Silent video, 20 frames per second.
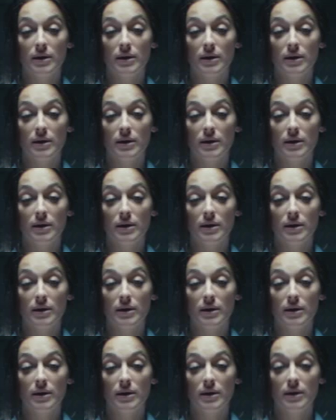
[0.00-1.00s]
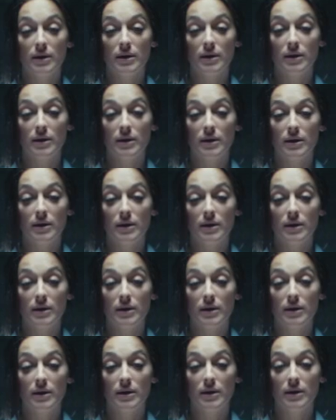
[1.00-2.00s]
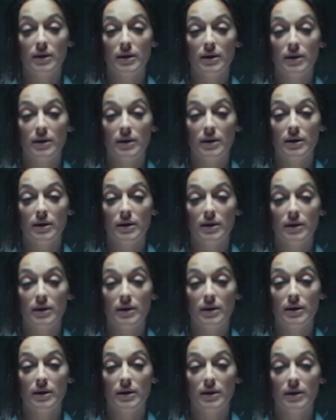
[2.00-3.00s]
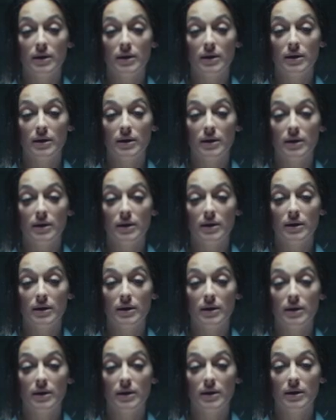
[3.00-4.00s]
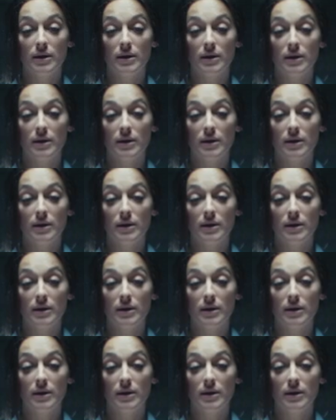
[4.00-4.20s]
(not speaking)